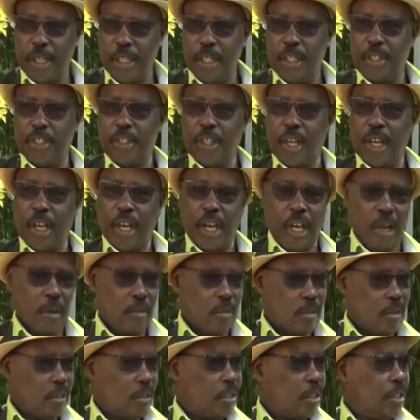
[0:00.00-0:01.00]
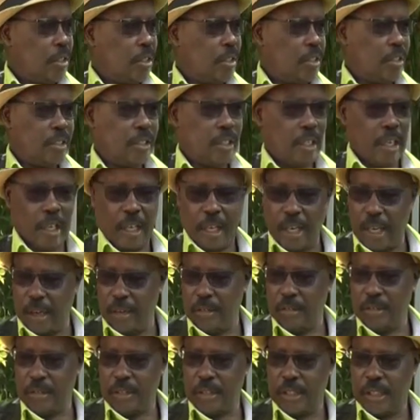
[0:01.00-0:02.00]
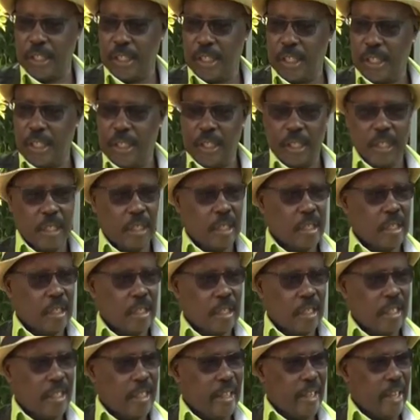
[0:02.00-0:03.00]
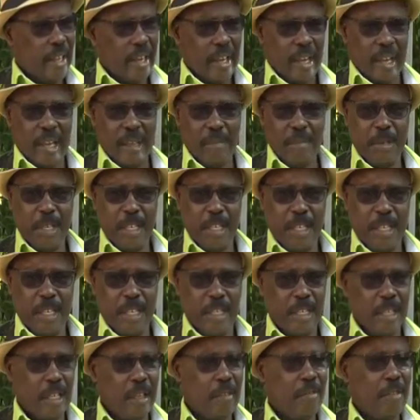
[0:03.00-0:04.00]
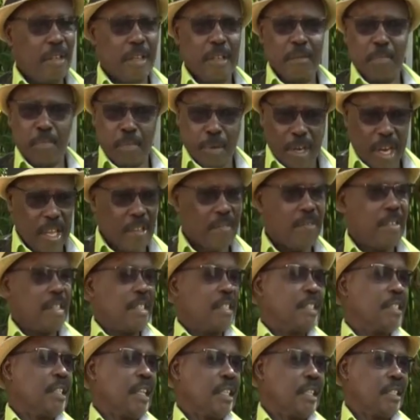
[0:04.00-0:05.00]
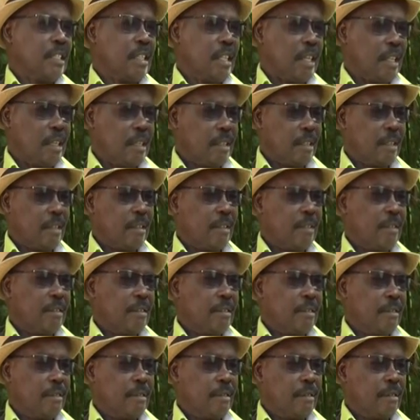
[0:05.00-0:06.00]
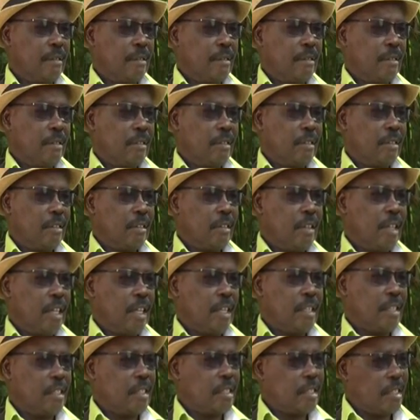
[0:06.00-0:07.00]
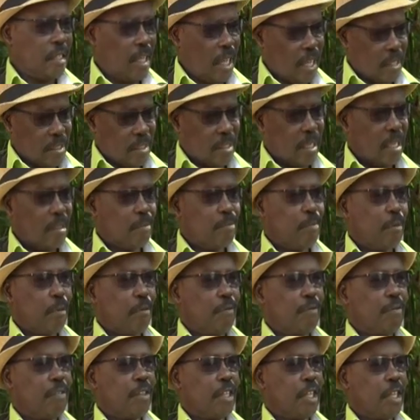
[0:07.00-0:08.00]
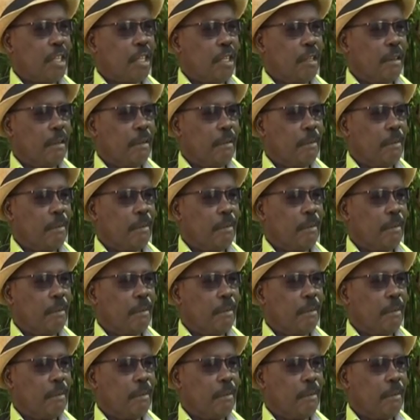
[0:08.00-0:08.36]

each a house, each a house. I mean, even private sector, there is that type of thing.